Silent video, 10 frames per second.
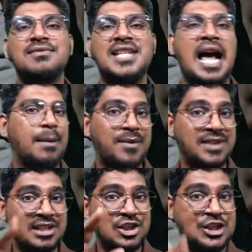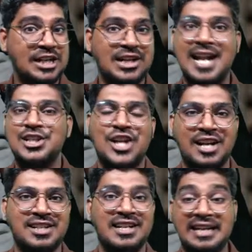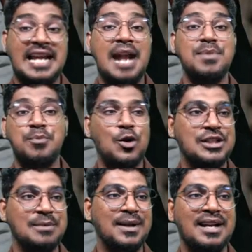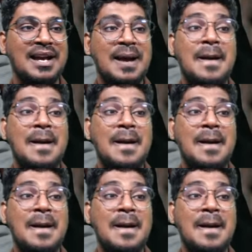with the help of the digital transaction. It can be possible.